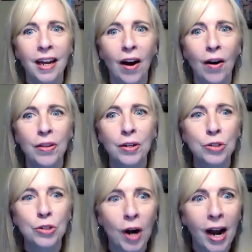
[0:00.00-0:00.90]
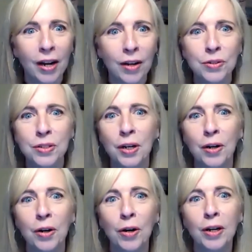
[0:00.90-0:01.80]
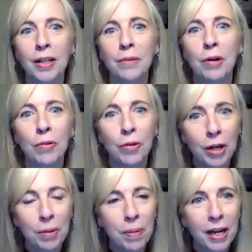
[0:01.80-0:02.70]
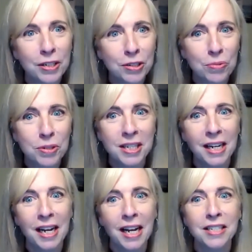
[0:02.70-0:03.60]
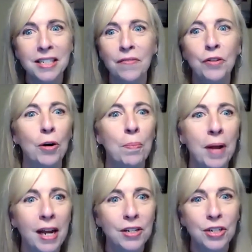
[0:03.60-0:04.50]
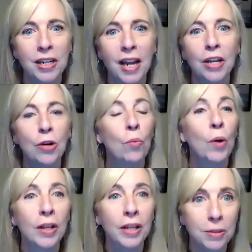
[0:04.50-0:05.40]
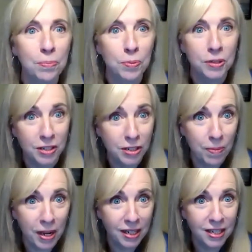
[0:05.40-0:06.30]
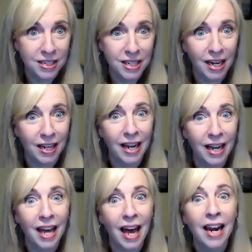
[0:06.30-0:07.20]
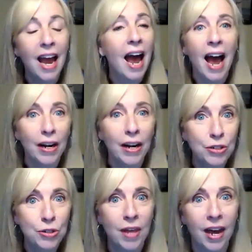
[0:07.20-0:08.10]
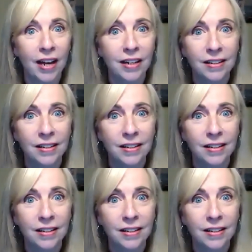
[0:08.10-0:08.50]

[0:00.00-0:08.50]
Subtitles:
are there trials that are currently recruiting patients with CNS? If you're a patient and you're willing to participate in a study like that, how do you do that?